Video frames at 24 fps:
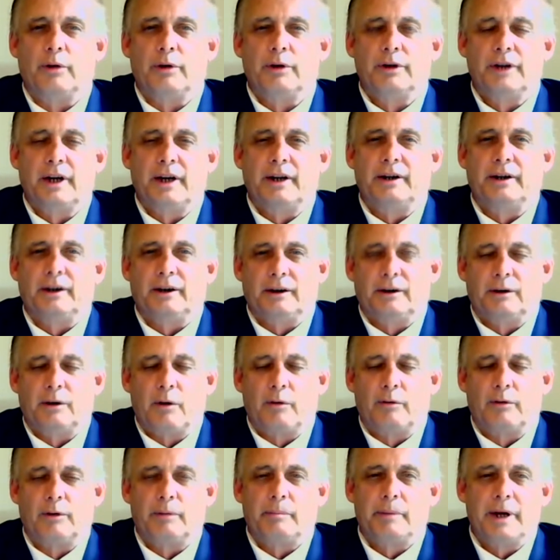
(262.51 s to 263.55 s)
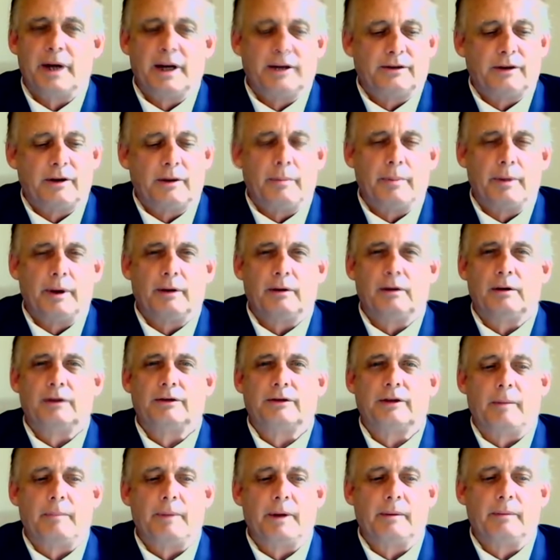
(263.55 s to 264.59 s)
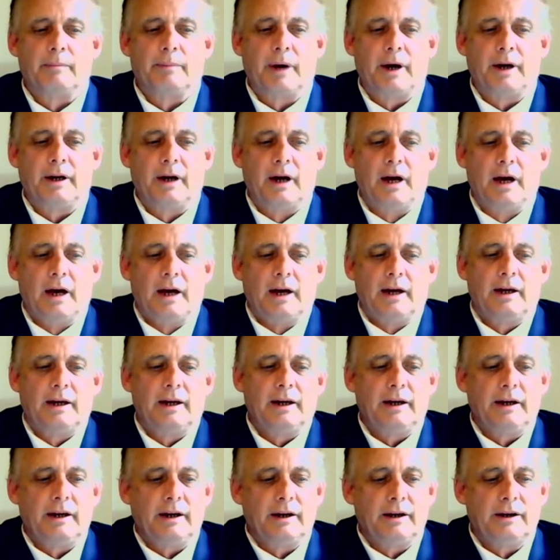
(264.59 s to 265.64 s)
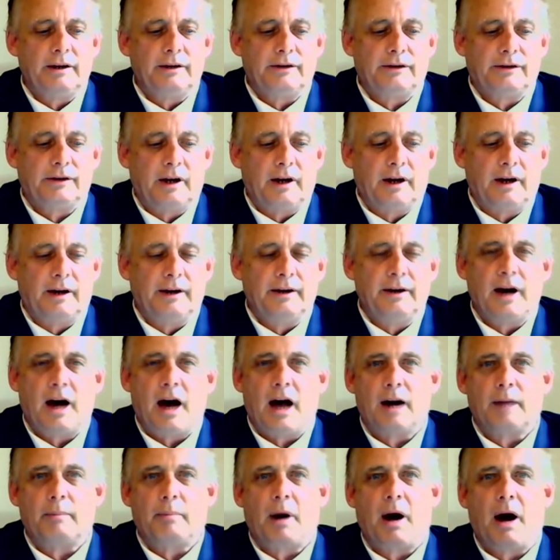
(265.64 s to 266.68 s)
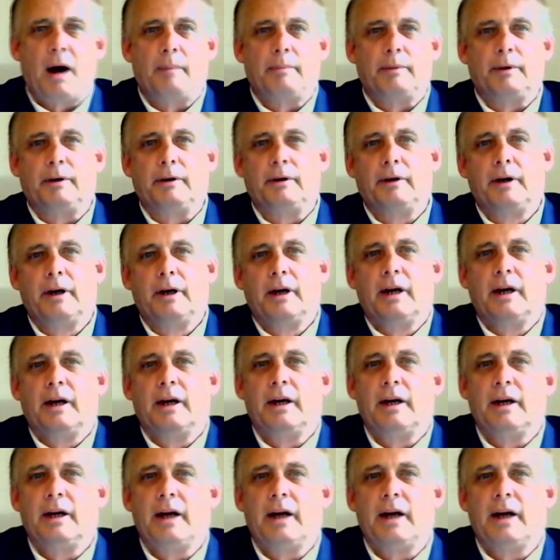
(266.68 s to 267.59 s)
over dinner, over pizza and beer or something, but he is not a pauper.